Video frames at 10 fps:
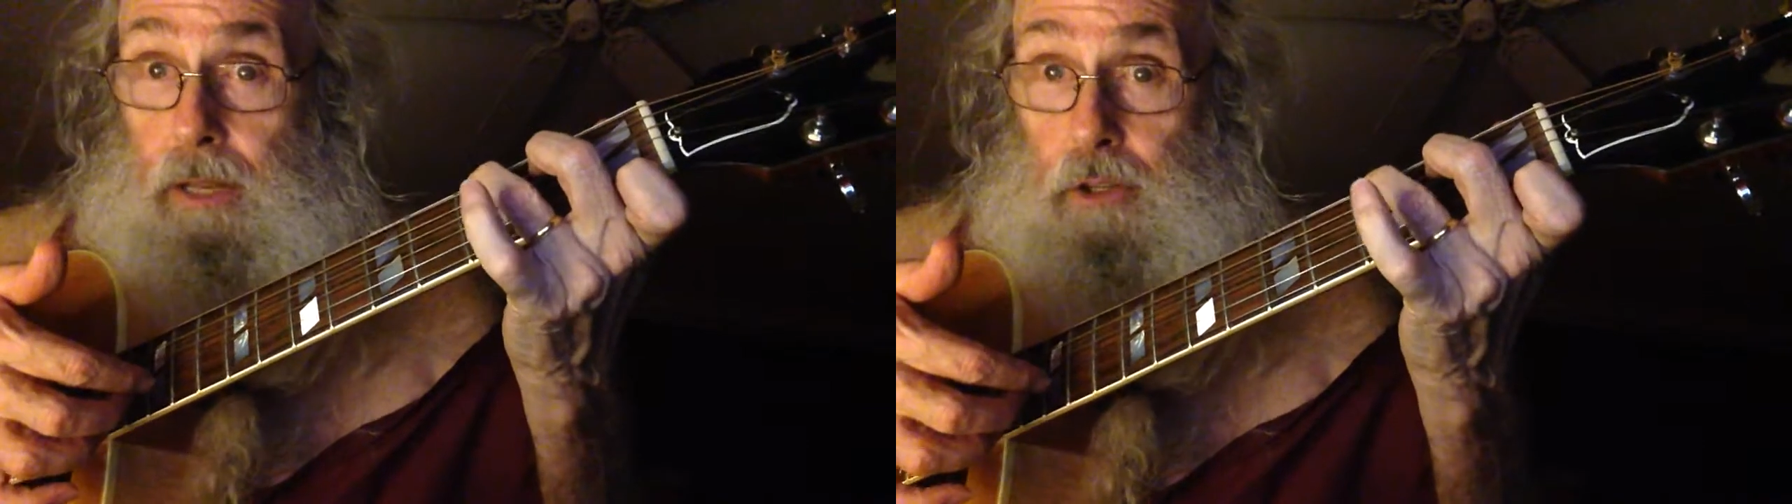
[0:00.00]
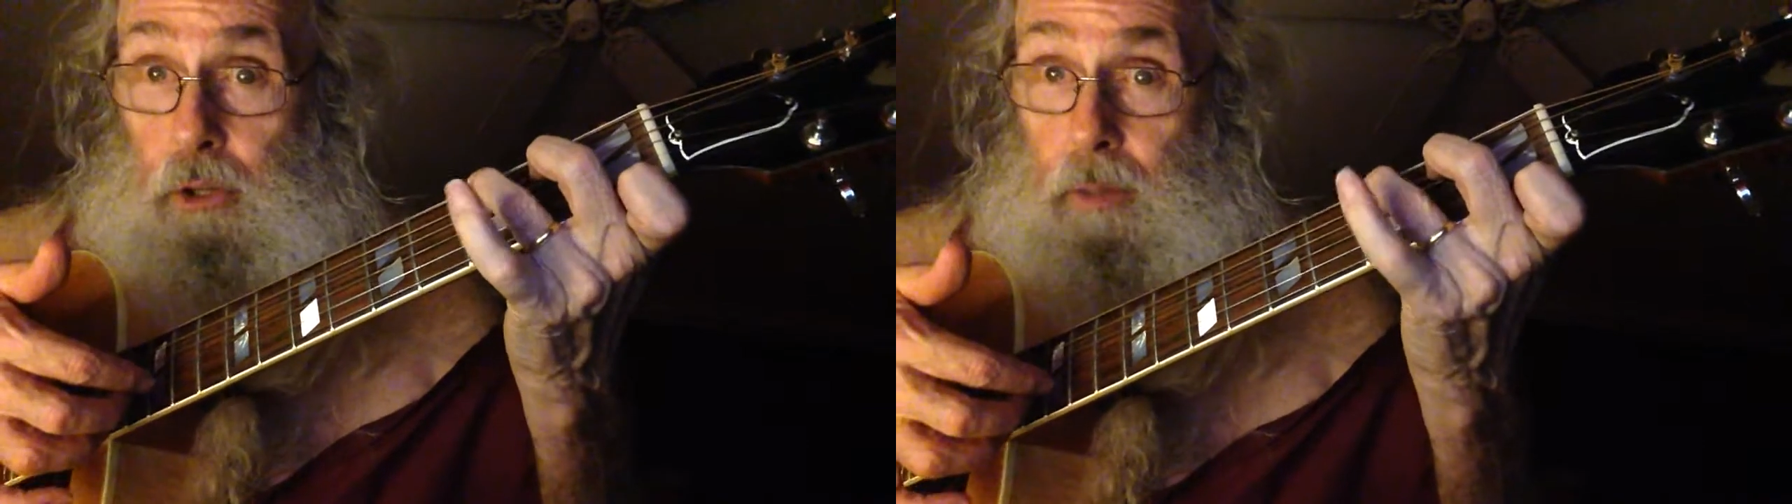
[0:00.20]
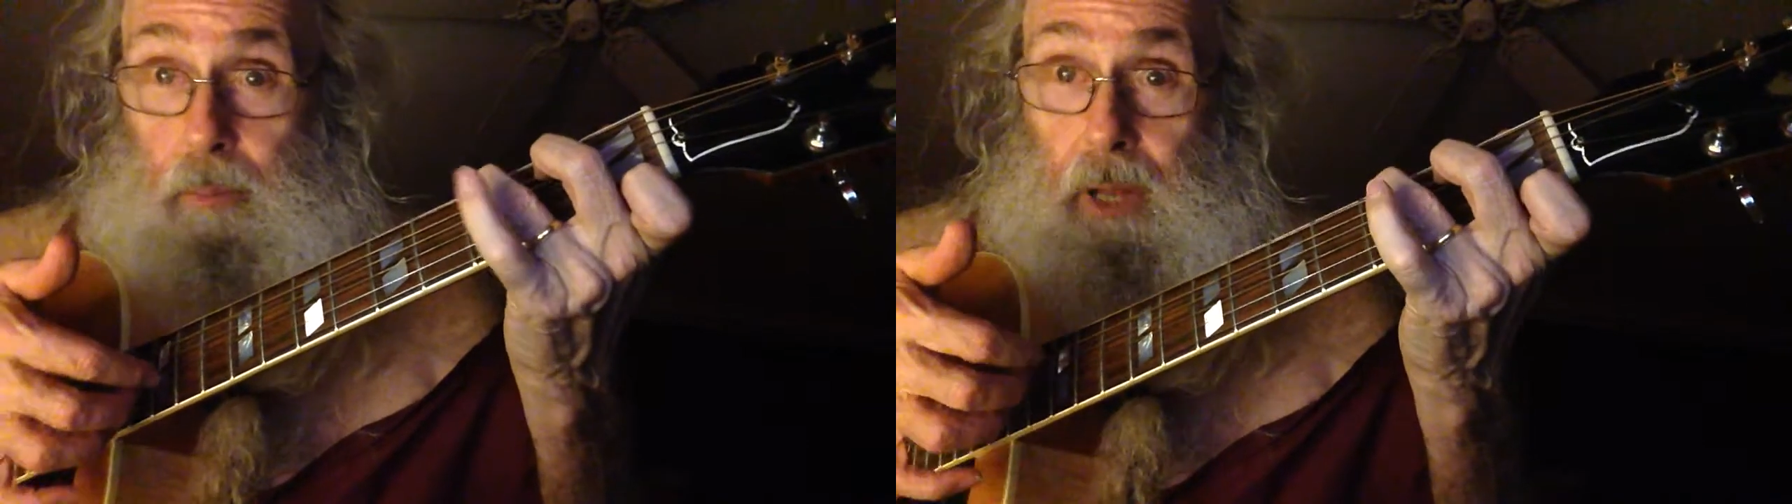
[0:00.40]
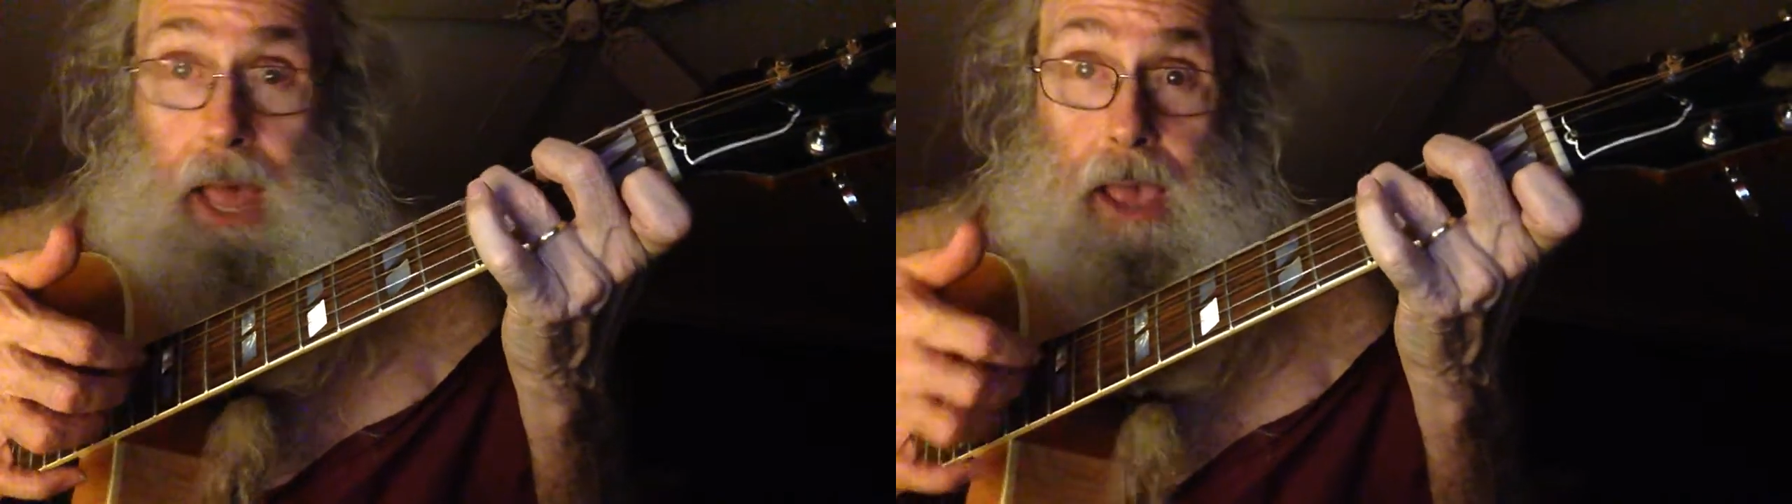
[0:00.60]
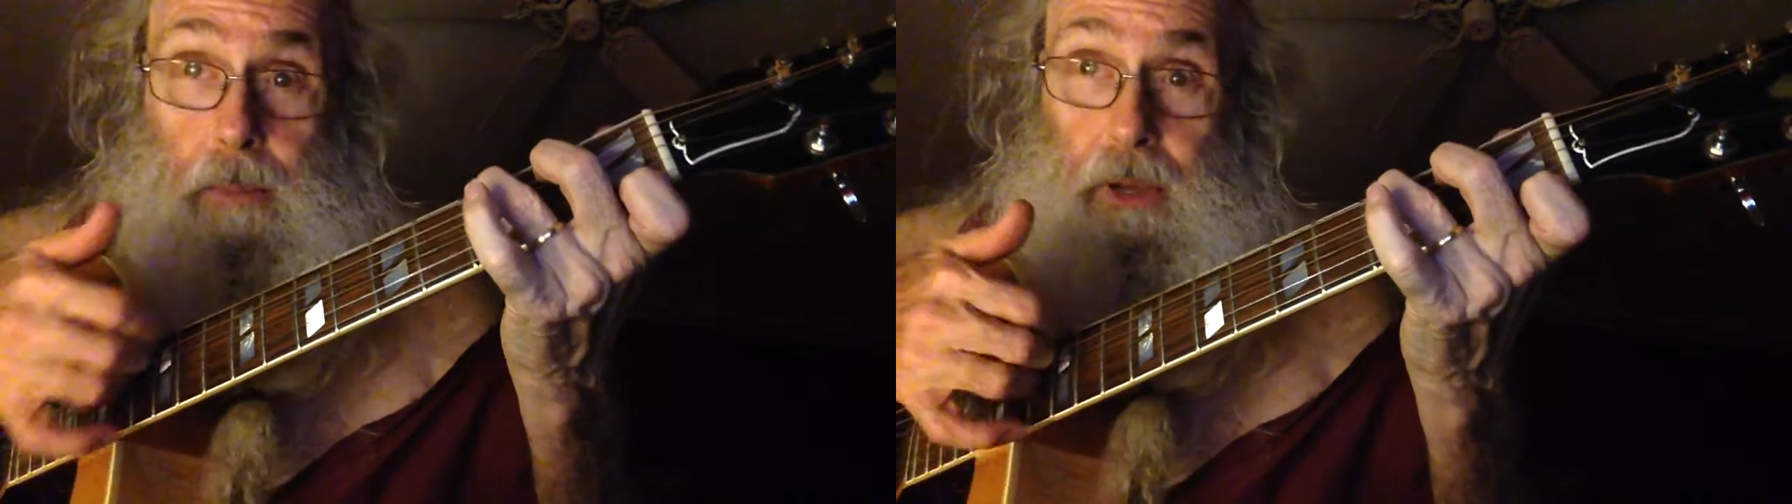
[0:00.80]
that you can
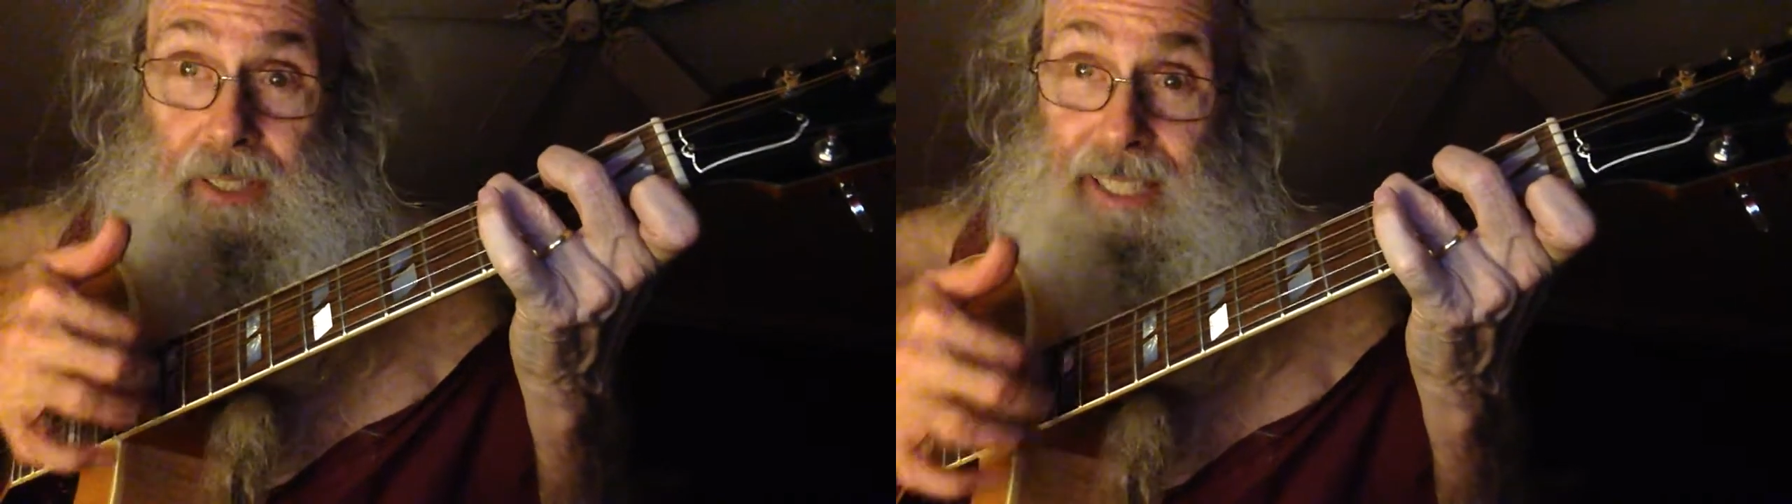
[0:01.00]
play because